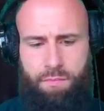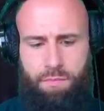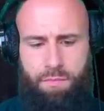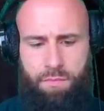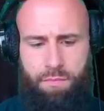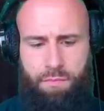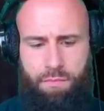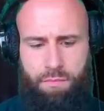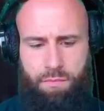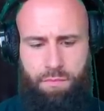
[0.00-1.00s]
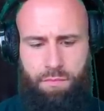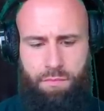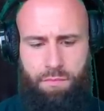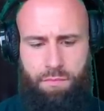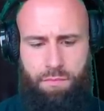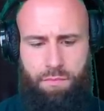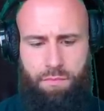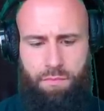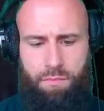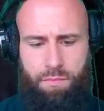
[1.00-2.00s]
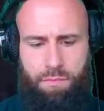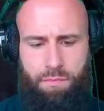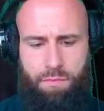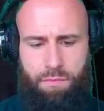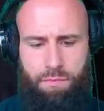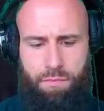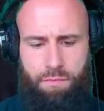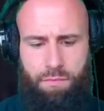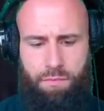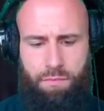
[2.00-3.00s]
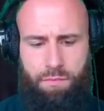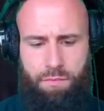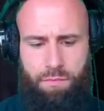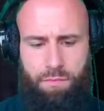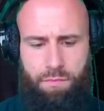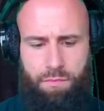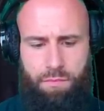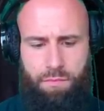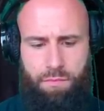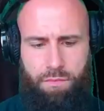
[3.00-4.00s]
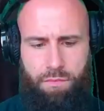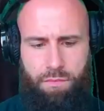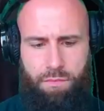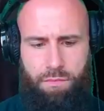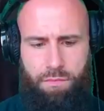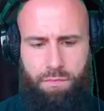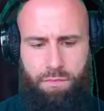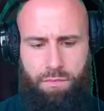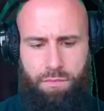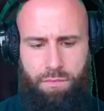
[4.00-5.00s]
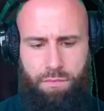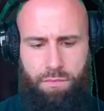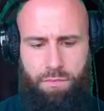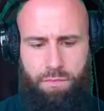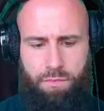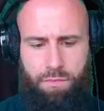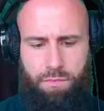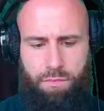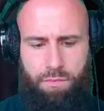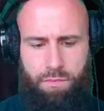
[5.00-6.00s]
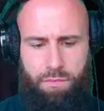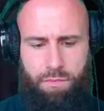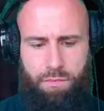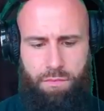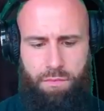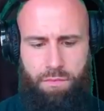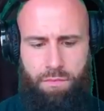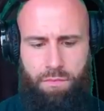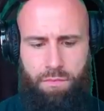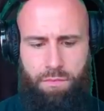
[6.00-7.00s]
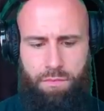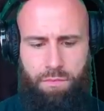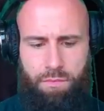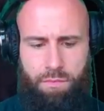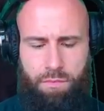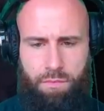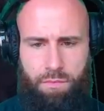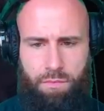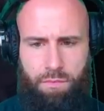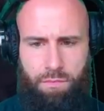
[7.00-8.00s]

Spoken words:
This person isn't speaking.